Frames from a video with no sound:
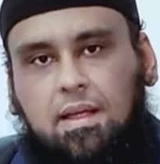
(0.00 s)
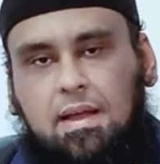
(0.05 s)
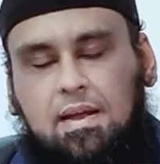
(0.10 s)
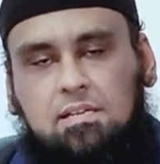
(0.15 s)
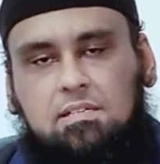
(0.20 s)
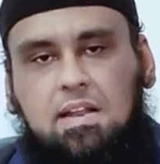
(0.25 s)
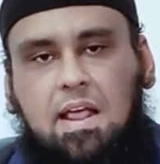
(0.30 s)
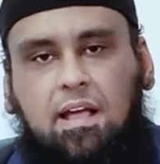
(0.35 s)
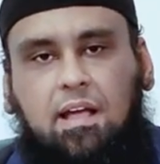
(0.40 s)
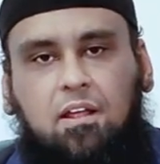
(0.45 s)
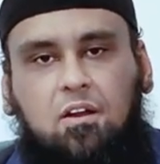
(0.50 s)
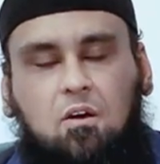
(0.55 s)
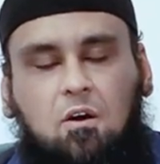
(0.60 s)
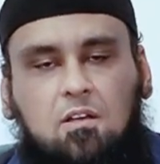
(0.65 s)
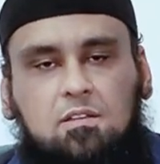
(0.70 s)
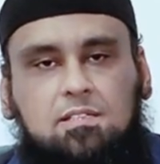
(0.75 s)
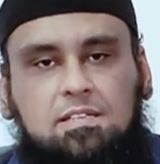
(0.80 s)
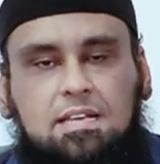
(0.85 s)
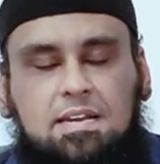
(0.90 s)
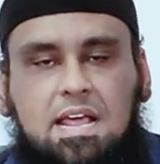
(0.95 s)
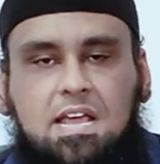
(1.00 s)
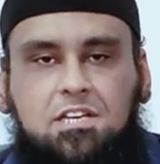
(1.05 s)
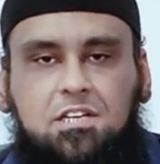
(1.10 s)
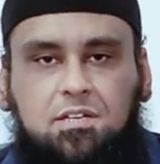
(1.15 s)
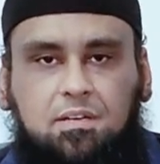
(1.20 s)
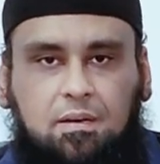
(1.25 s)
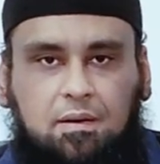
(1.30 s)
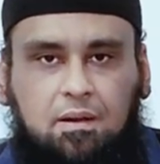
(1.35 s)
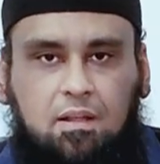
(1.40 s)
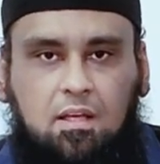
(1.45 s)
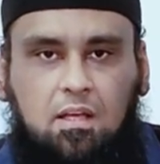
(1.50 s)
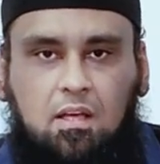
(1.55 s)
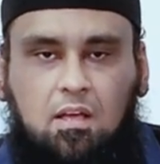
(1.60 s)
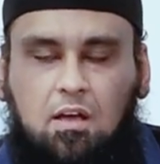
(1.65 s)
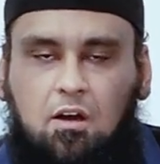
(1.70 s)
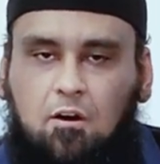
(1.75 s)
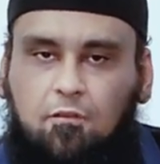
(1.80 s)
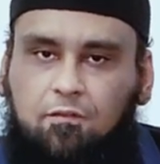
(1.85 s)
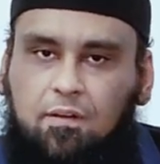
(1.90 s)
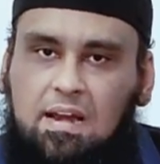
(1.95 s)
It's like an oscillation
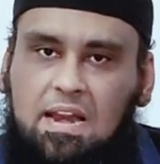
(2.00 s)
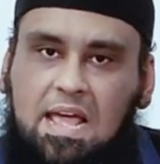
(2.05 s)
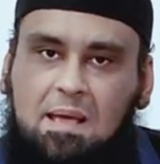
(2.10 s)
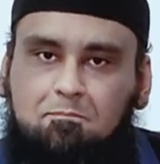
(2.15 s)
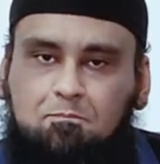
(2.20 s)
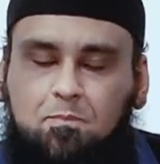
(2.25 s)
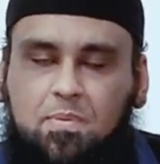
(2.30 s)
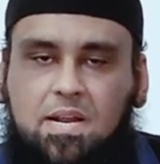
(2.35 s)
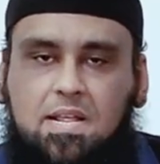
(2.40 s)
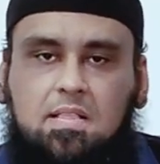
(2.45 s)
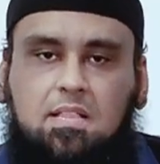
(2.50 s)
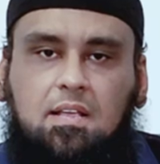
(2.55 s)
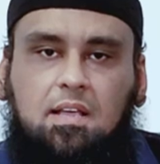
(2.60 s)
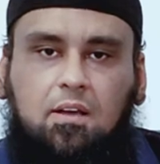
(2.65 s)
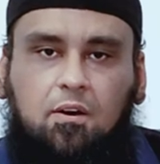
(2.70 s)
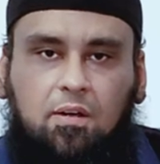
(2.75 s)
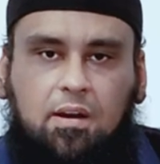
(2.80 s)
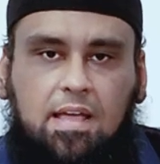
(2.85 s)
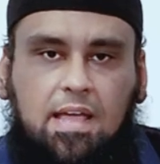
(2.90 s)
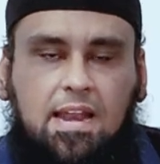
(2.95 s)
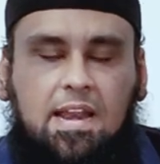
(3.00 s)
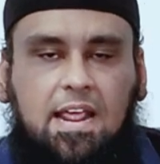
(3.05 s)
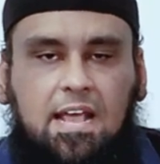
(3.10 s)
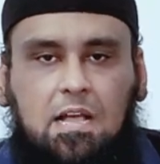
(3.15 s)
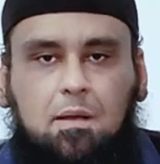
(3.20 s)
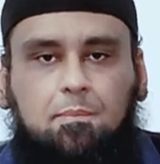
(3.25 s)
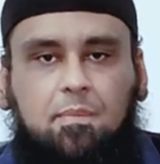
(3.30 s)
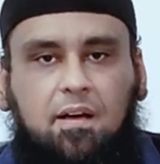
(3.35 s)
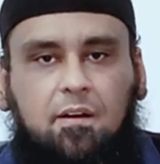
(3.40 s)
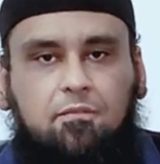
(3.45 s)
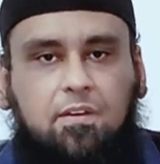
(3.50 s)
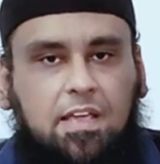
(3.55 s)
of Lambrit or Enigma.